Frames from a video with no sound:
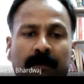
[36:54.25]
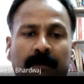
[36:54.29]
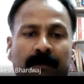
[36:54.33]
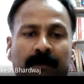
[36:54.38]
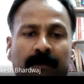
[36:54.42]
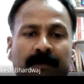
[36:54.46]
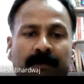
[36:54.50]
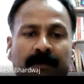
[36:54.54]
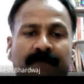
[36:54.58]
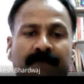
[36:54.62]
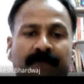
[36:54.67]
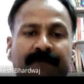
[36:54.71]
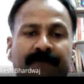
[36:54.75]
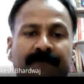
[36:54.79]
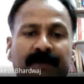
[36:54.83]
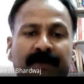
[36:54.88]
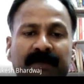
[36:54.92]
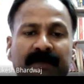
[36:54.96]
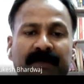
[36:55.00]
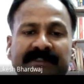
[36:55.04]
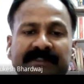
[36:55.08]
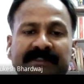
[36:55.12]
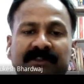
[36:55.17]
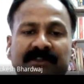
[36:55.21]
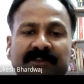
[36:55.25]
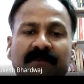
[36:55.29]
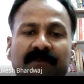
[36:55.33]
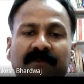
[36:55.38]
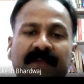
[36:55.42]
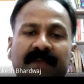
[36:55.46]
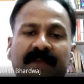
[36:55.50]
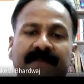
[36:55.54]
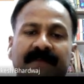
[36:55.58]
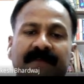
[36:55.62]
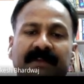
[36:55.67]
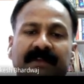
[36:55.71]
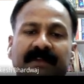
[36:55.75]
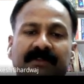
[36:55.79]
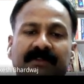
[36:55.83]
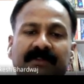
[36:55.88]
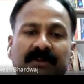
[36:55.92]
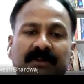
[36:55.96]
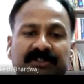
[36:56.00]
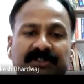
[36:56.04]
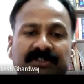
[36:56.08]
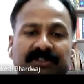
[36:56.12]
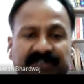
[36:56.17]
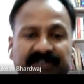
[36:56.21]
The frequency of wave does
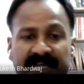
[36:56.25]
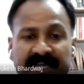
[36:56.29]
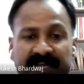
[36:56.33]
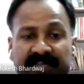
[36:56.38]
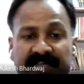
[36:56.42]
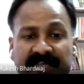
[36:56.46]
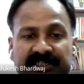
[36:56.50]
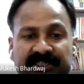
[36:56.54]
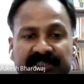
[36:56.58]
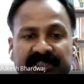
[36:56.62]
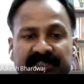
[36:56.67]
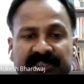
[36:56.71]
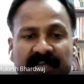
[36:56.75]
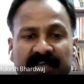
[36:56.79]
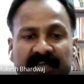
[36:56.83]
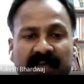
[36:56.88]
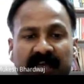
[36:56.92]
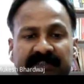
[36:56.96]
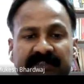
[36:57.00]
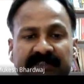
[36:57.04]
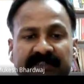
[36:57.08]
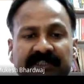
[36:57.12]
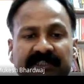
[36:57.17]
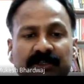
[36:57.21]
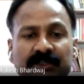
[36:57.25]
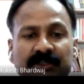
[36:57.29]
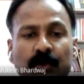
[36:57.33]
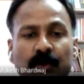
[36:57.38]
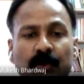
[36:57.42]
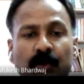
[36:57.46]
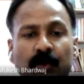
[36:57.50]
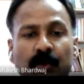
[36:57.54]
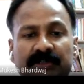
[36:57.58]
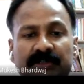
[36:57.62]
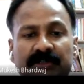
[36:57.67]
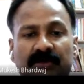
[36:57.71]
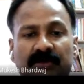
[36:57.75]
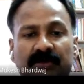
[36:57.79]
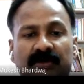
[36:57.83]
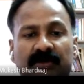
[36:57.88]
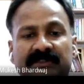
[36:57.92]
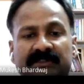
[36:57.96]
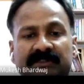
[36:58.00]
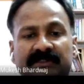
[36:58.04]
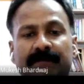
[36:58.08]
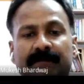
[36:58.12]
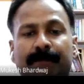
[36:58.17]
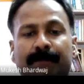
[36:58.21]
not change as it goes across
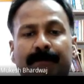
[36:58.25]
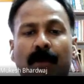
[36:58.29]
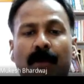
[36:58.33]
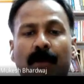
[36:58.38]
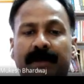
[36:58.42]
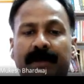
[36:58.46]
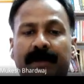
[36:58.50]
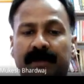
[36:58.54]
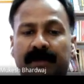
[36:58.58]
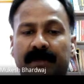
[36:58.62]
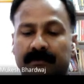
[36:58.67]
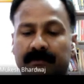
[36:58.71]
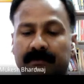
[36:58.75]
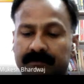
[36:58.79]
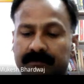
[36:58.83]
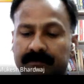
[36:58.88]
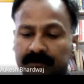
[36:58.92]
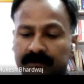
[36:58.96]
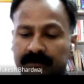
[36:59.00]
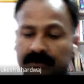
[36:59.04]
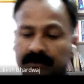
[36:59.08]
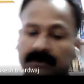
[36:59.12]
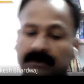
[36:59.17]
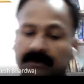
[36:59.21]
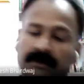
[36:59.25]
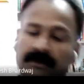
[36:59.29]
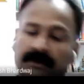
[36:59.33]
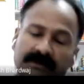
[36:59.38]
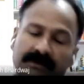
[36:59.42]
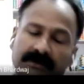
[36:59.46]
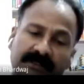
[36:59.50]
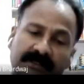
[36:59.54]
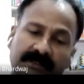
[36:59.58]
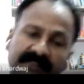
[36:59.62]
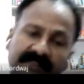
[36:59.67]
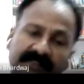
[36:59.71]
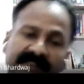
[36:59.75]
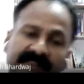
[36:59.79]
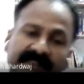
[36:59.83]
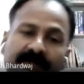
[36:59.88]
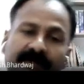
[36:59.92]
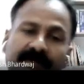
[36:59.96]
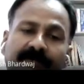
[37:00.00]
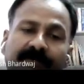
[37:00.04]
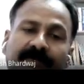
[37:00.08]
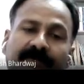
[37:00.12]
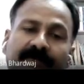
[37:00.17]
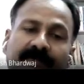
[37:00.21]
the boundary. This is the
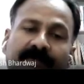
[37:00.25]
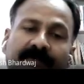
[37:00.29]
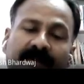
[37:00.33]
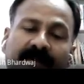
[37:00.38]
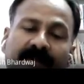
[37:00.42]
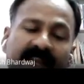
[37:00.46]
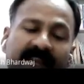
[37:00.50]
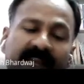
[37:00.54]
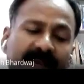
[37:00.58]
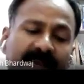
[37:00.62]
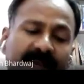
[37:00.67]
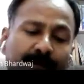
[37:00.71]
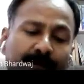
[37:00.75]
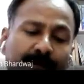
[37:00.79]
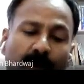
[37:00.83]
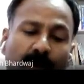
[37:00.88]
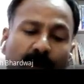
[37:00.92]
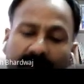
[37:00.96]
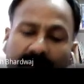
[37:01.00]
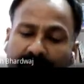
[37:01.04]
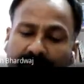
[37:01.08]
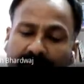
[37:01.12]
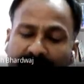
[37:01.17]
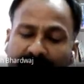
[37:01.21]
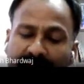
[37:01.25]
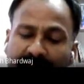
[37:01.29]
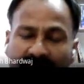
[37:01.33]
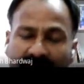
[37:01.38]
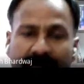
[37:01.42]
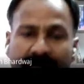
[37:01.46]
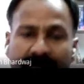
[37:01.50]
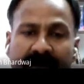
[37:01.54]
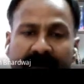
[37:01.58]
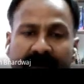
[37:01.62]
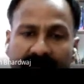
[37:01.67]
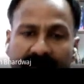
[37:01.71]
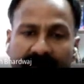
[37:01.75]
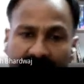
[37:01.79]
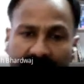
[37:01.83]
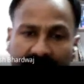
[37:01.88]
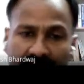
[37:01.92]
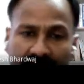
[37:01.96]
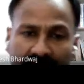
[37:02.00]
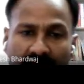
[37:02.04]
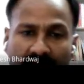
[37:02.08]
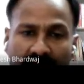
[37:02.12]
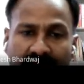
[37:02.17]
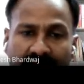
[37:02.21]
very important parameter,
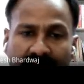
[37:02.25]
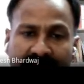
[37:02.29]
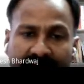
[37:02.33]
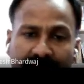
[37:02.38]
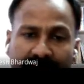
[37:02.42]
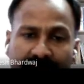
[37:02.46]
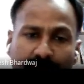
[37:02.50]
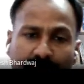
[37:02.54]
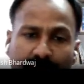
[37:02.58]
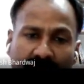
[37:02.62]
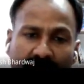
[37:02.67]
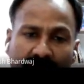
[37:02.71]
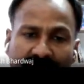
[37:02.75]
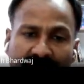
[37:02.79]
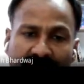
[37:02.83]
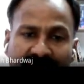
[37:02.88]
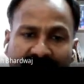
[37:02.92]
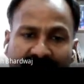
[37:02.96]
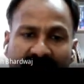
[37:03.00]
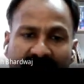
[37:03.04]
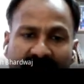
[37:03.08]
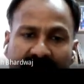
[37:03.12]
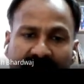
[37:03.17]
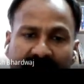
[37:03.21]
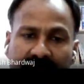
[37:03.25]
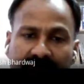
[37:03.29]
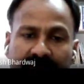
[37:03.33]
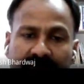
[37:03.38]
a very important fact.